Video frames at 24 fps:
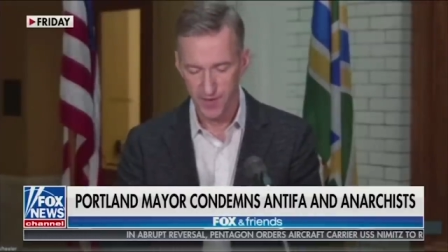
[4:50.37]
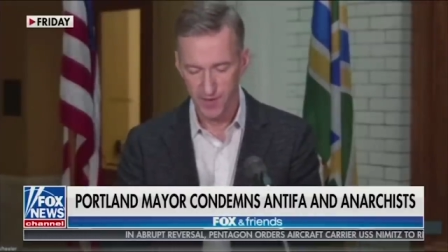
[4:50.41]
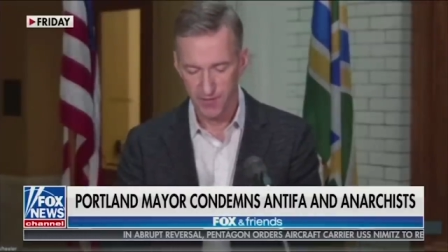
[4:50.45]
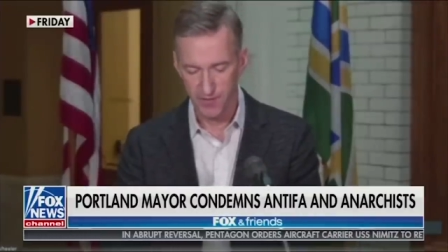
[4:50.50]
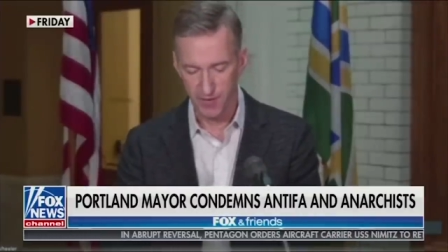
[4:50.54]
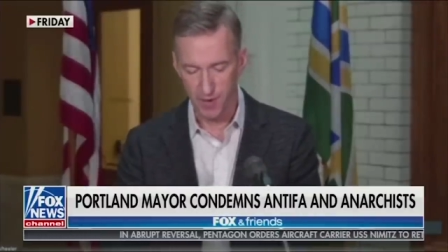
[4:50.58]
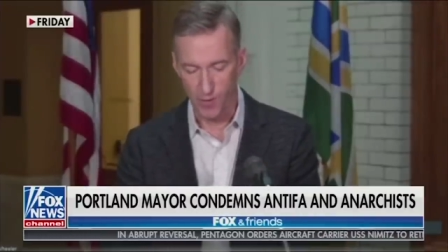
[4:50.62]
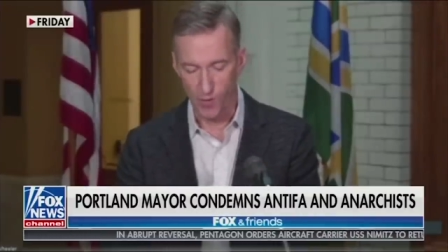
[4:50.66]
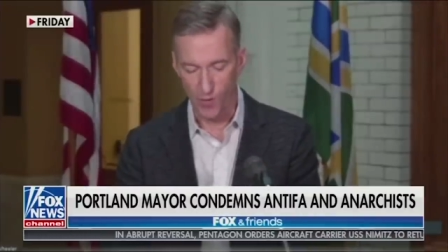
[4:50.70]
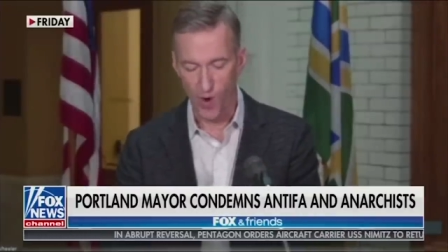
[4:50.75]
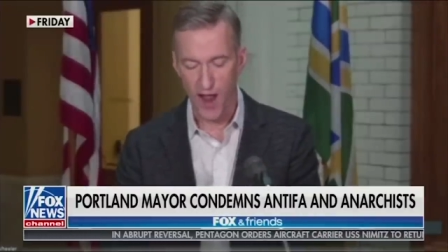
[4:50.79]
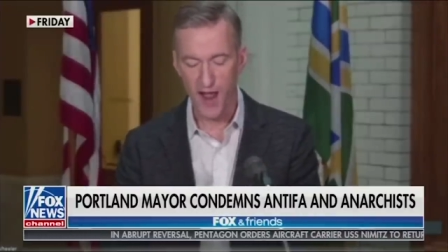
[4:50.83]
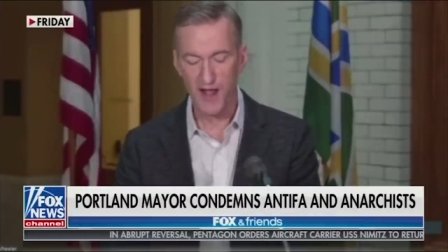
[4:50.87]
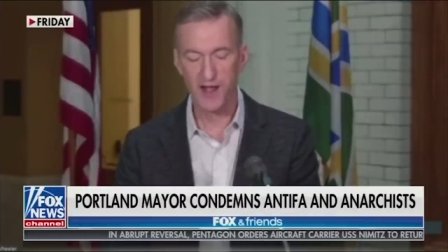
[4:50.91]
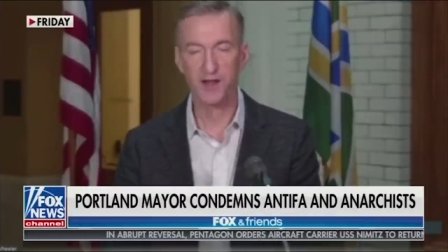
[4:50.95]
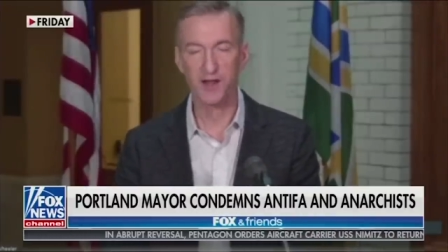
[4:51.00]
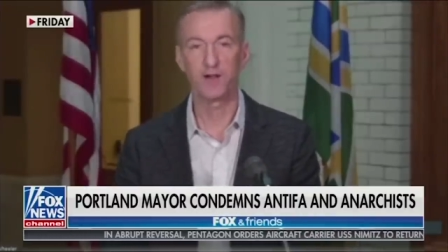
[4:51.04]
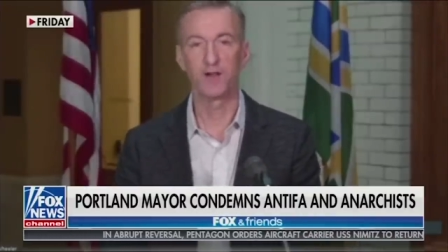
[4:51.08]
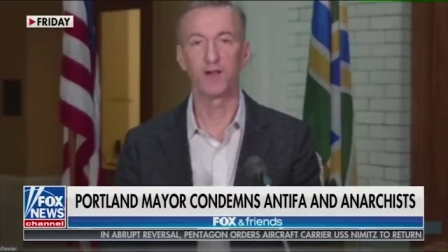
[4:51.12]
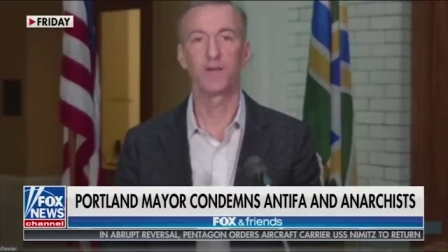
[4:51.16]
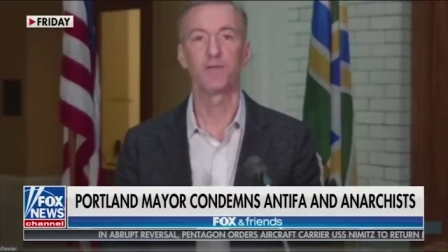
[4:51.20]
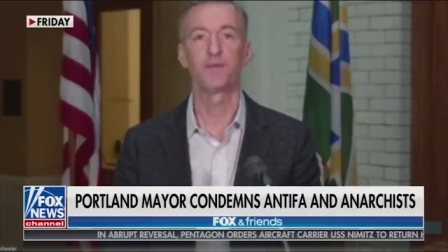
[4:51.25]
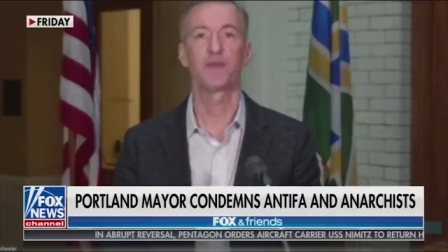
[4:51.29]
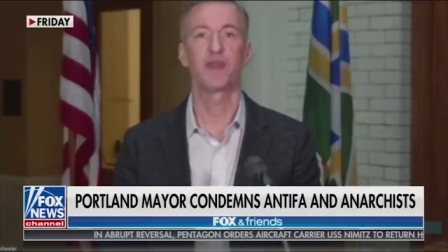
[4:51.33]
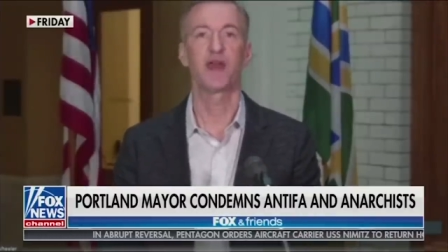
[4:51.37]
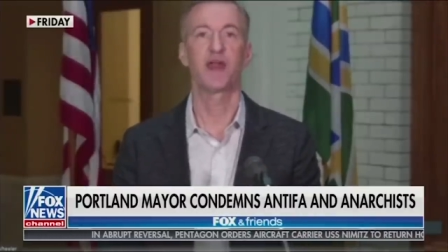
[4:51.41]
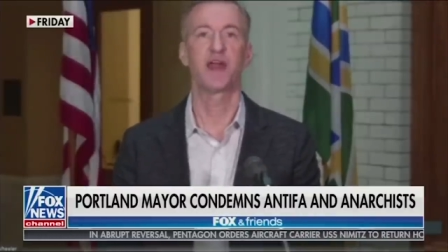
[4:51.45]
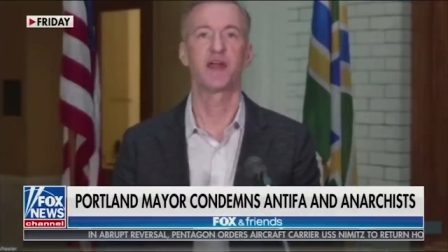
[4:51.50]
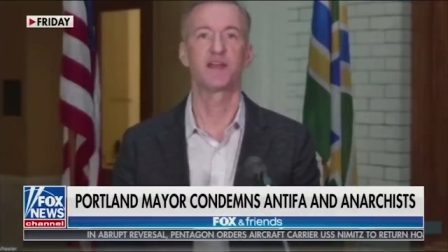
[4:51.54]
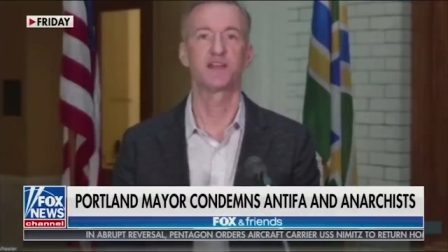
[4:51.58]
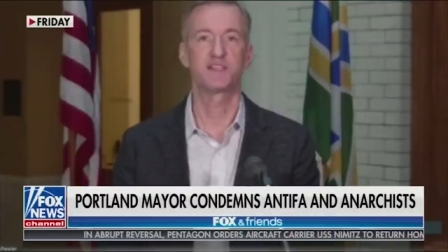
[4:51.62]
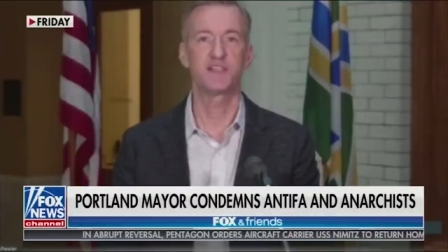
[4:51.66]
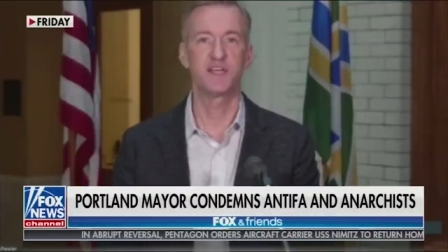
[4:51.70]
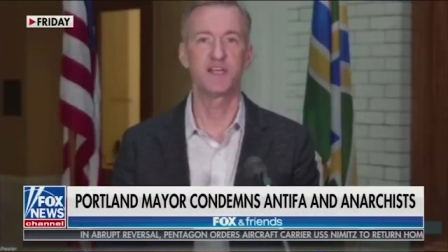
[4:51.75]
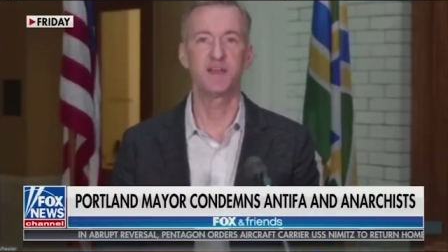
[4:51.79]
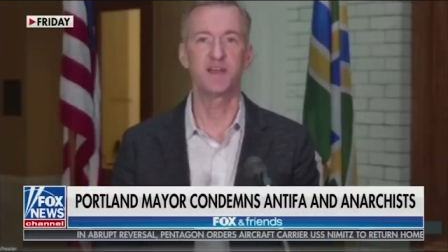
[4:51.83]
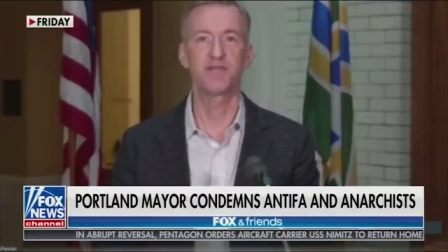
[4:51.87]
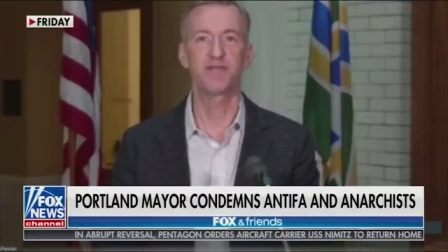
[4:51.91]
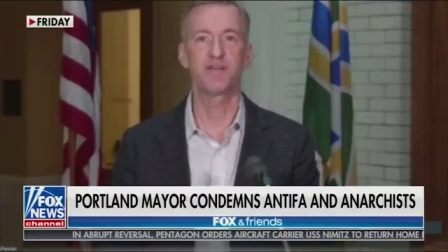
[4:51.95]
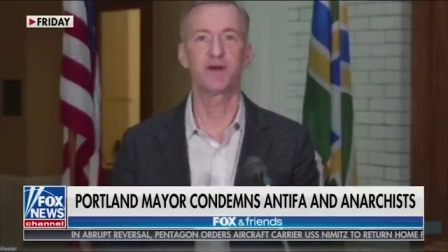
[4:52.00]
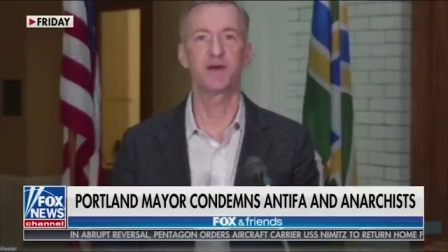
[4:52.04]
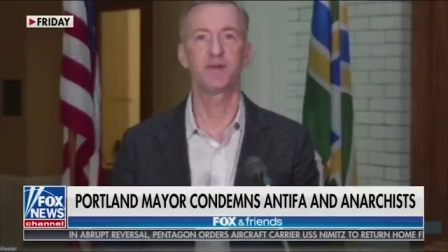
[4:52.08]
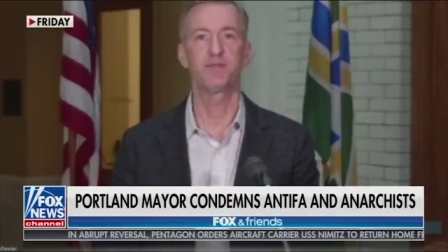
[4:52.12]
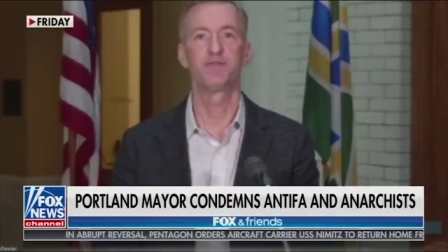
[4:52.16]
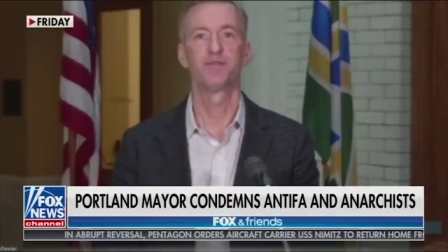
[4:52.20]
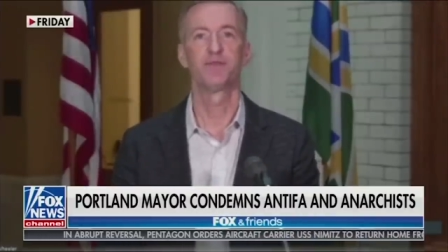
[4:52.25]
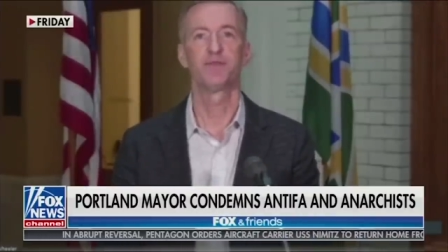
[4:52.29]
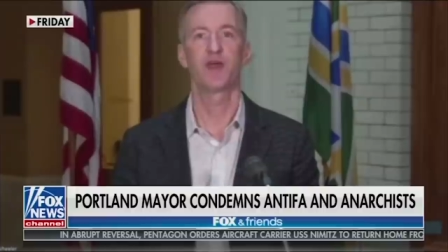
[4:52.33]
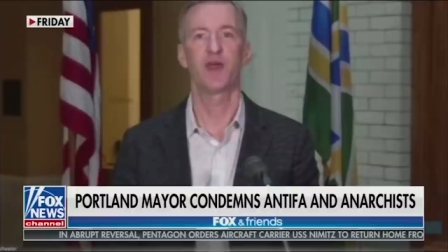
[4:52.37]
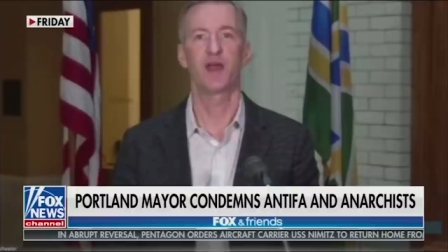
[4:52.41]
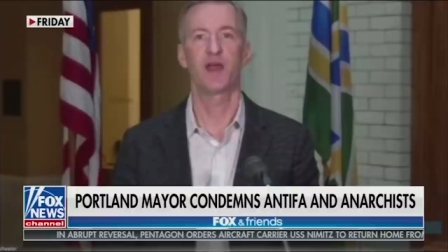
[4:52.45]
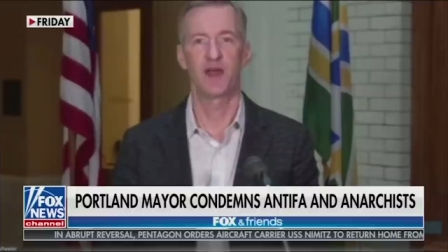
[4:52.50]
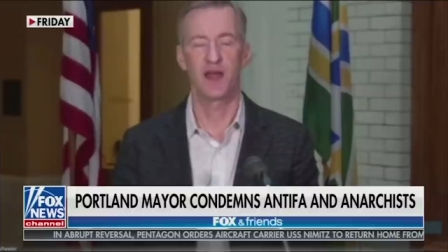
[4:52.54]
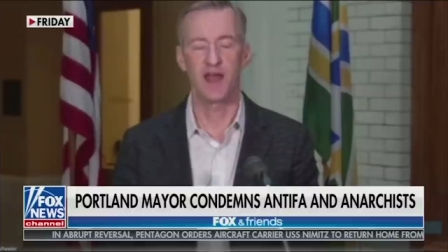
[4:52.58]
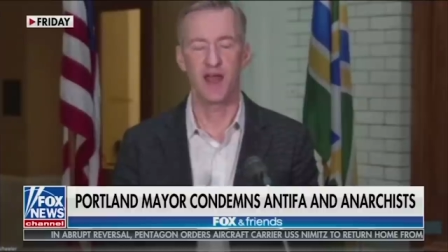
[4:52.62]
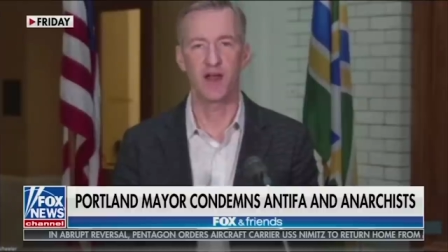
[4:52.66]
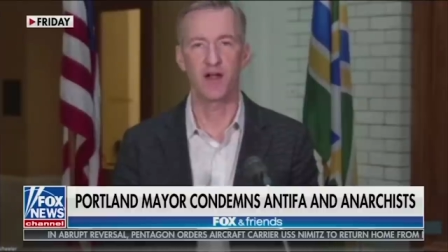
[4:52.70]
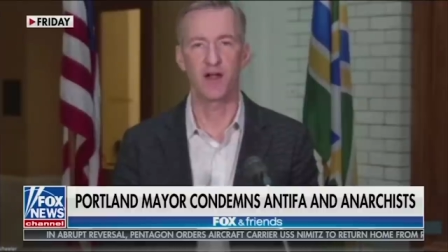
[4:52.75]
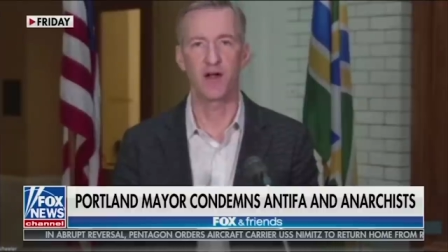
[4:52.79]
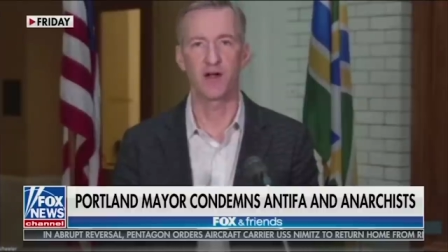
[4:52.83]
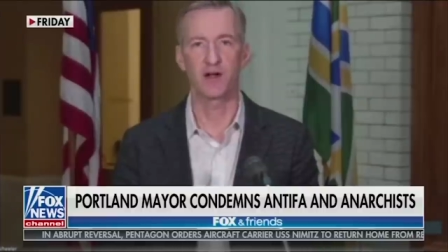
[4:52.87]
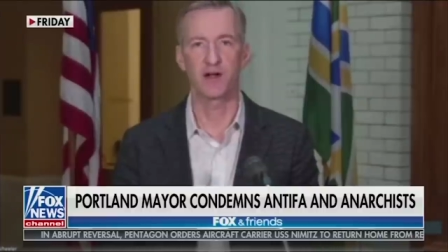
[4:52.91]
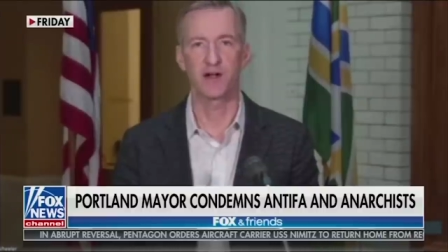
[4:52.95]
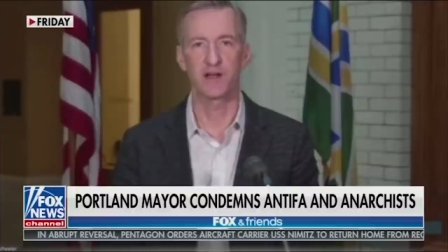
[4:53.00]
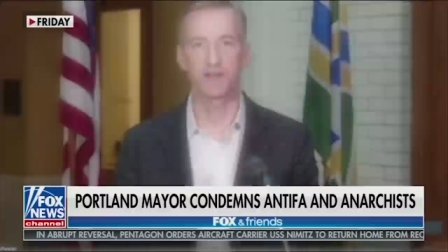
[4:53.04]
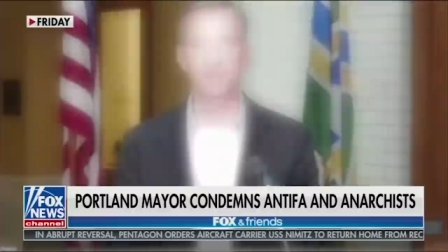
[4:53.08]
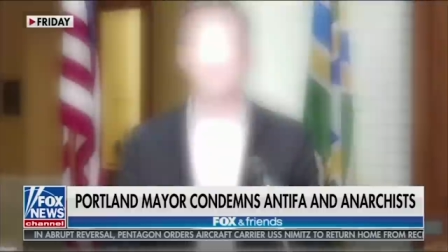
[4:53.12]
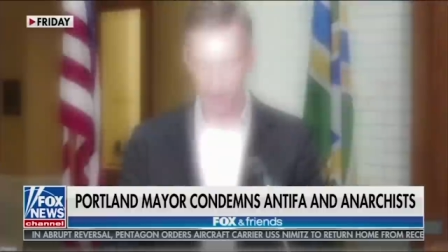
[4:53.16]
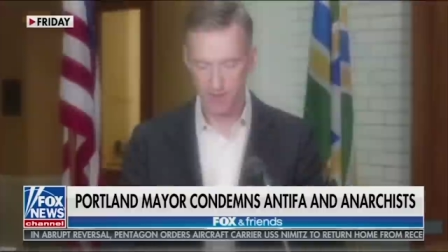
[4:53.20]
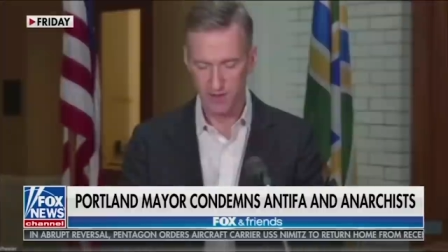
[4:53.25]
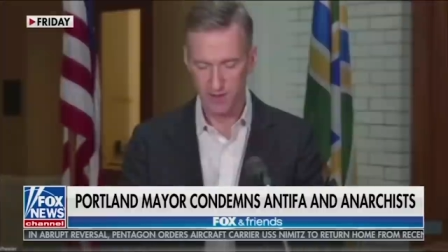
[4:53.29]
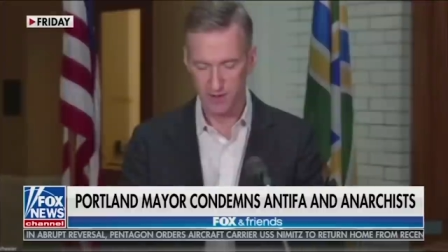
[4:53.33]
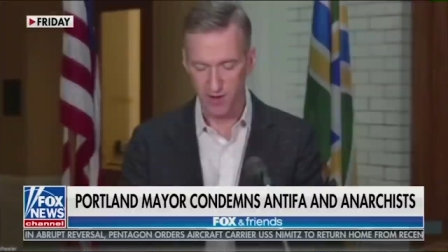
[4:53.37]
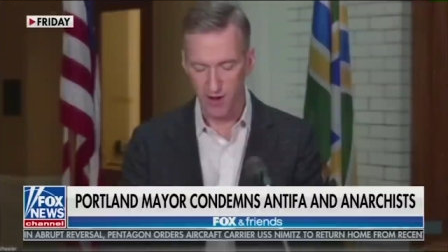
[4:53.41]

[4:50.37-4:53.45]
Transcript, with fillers: from radical Antifa and anarchists.